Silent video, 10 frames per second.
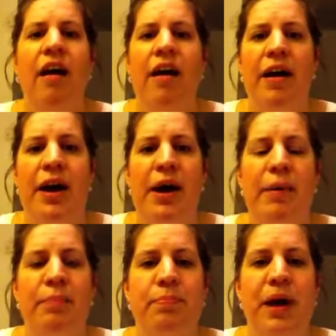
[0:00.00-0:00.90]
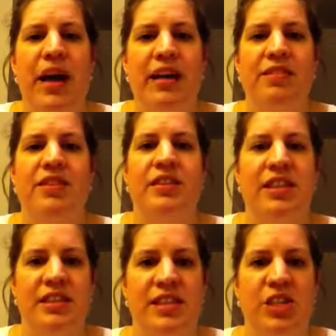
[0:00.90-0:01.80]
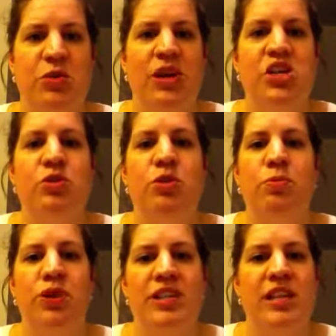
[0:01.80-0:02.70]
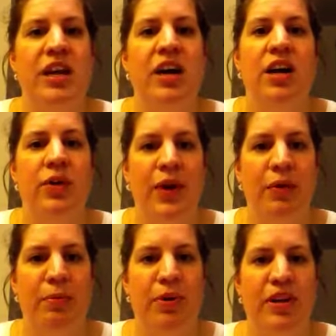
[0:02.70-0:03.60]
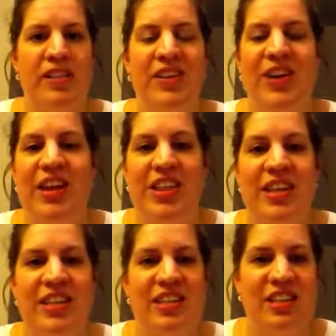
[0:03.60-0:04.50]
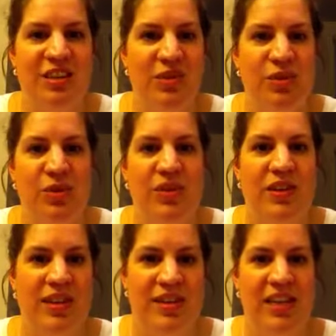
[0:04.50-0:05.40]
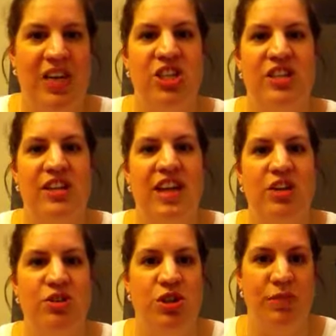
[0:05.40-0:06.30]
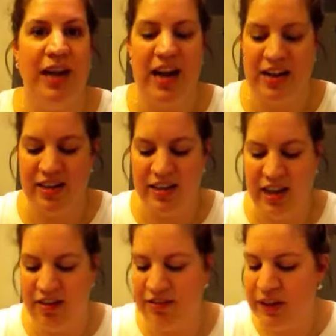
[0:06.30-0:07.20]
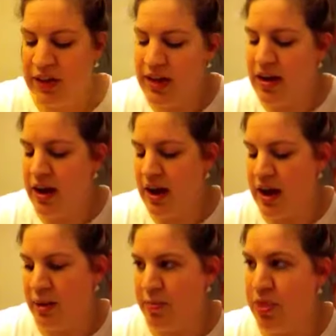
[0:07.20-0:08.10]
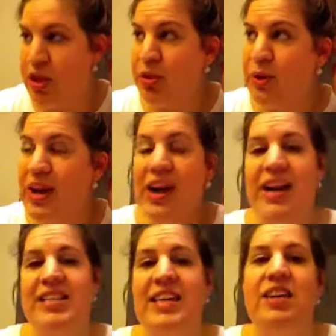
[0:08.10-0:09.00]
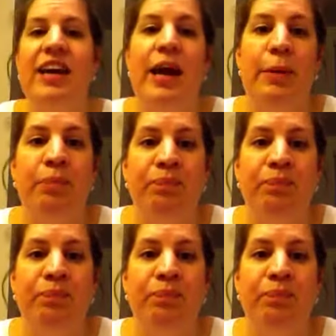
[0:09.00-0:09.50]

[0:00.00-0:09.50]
but the situational reports and ongoing reports are the two distinctions that you should be cognizant of. The three criteria